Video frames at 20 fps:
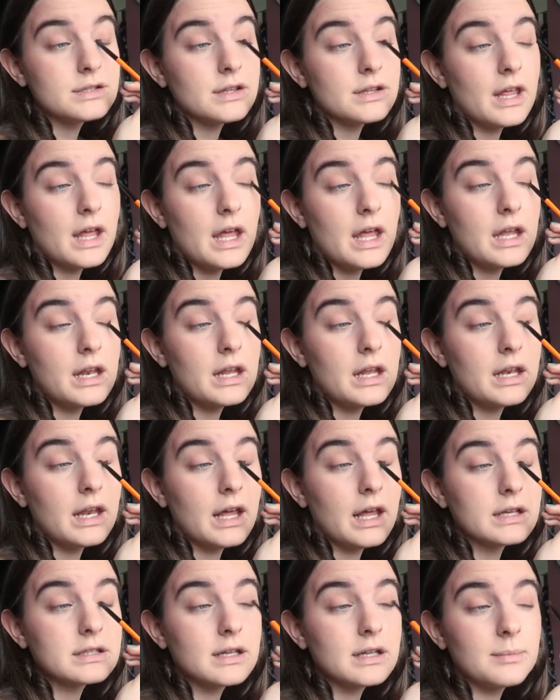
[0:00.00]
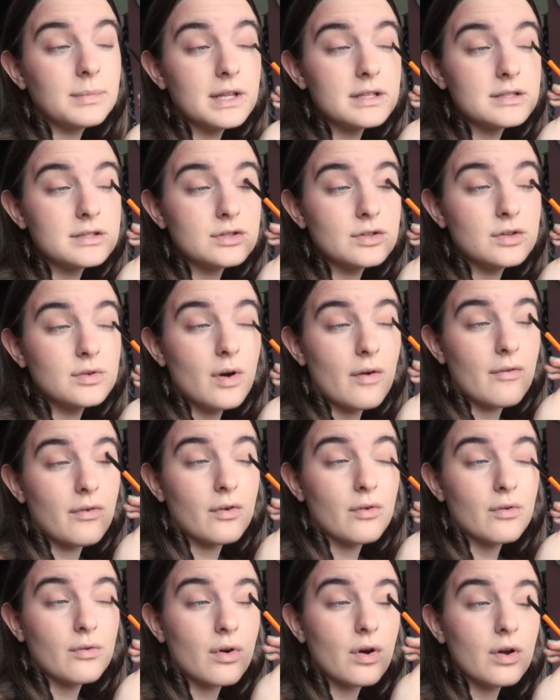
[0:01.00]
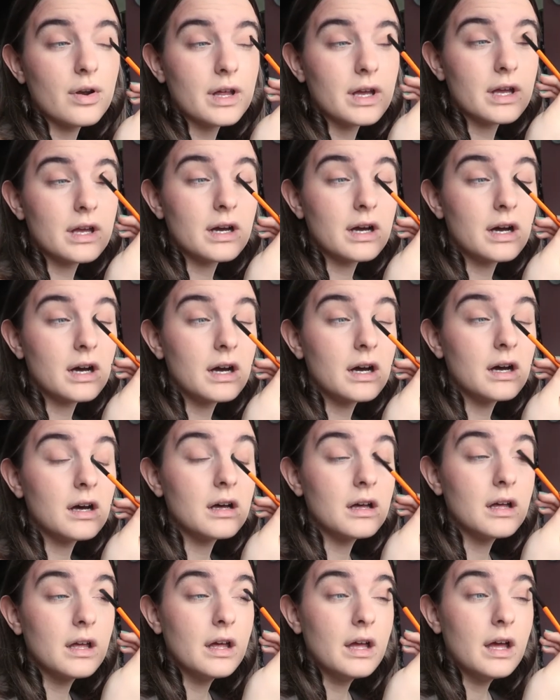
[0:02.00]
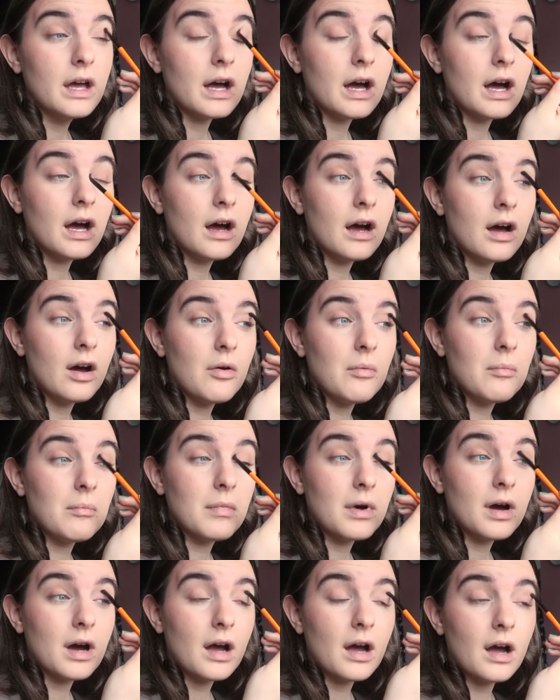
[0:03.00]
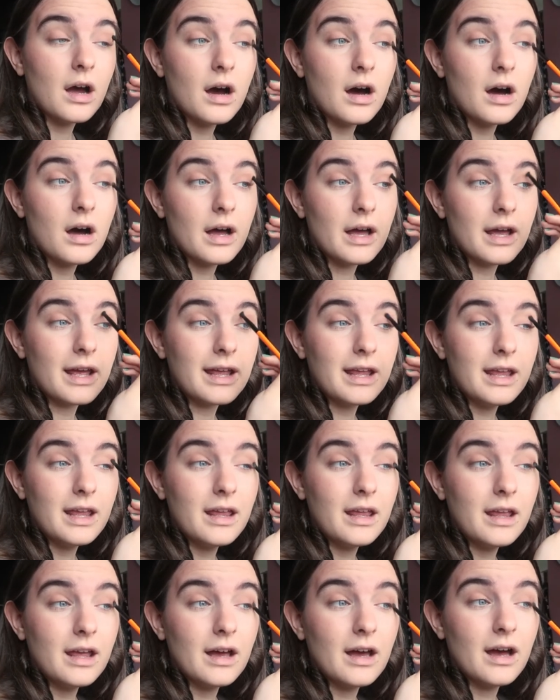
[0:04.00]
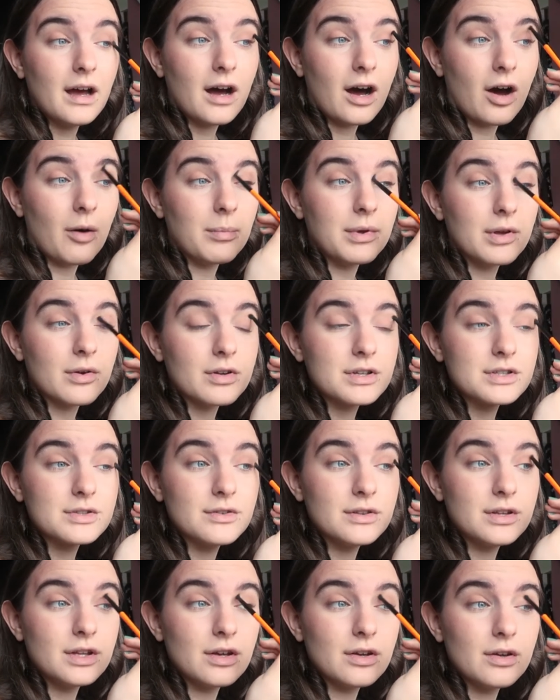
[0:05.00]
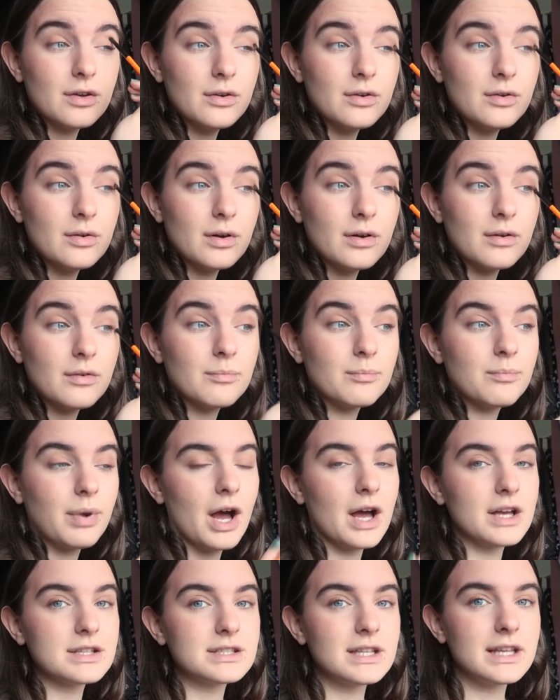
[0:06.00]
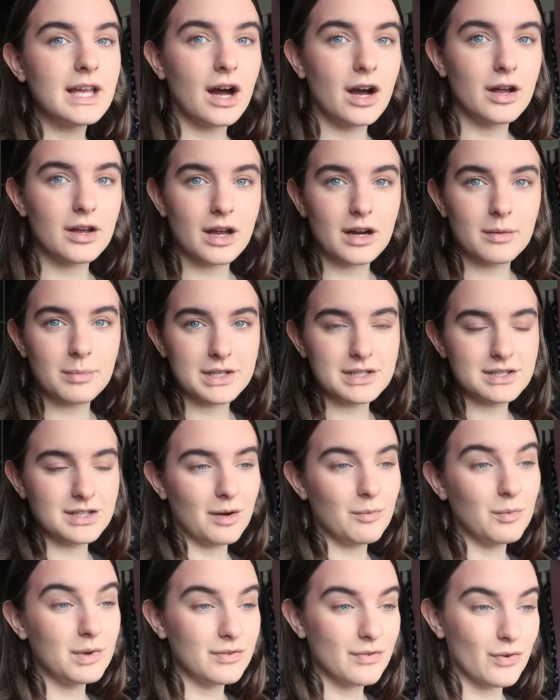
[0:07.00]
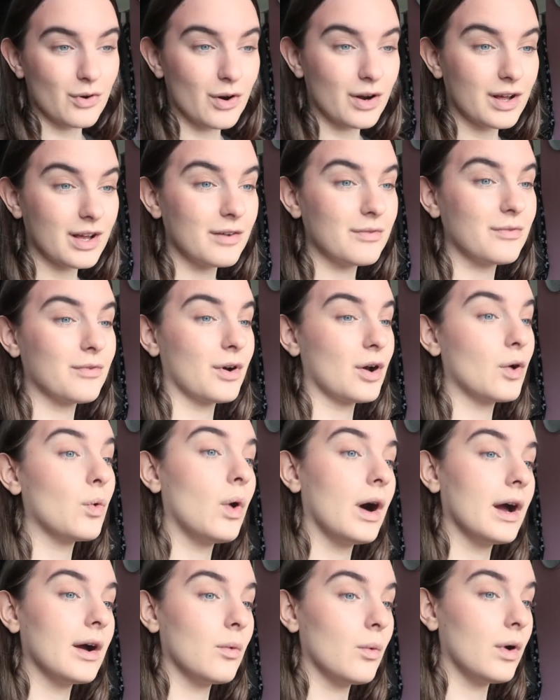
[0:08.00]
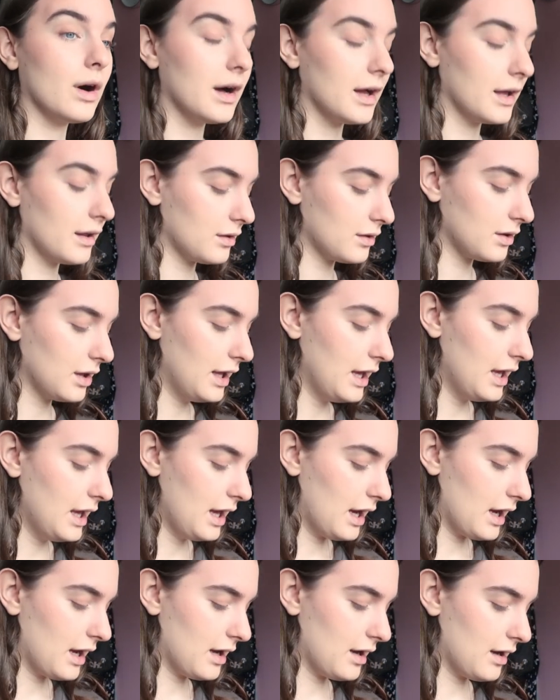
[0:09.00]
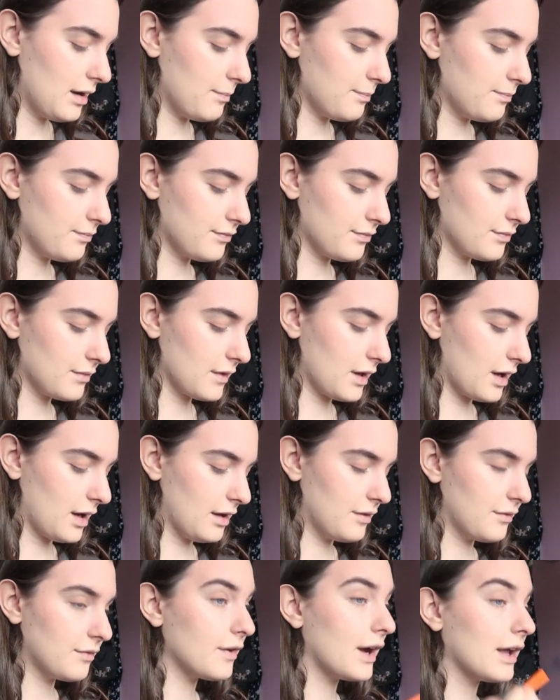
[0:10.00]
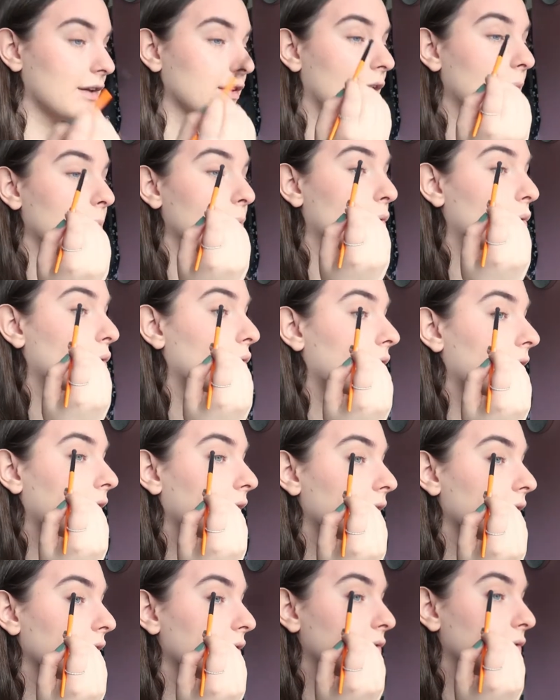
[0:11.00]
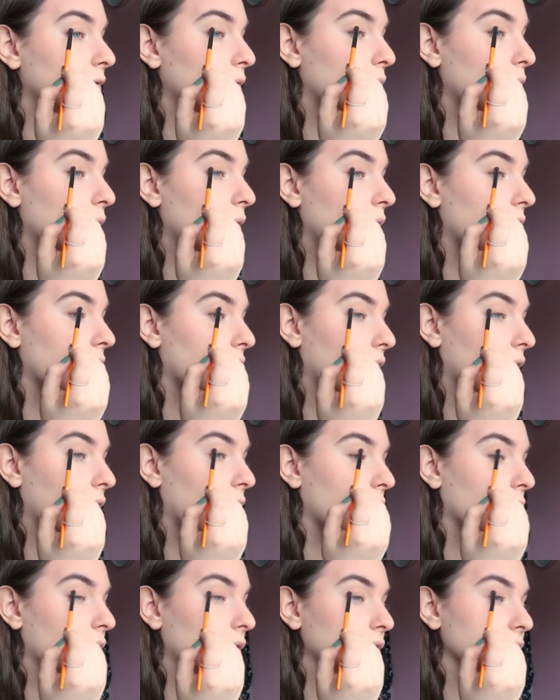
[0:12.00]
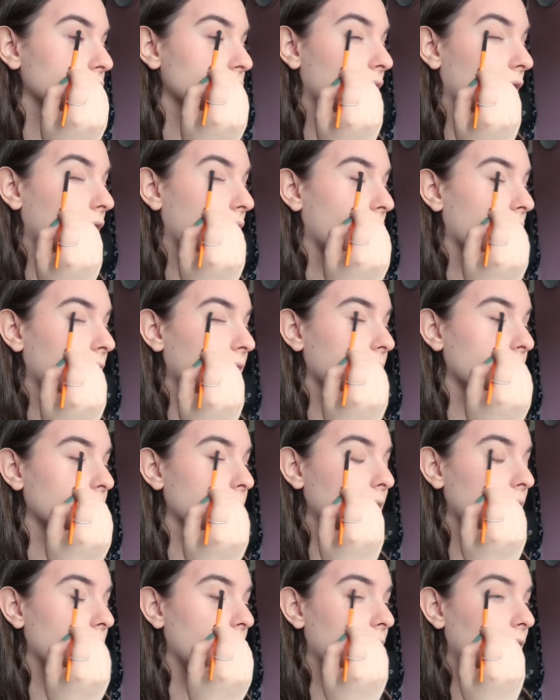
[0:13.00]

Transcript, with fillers: So then next up, let's do Veronica. I'll be honest with you, personally I've kind of been done with Veronica for quite a while. I found her boring for a long time,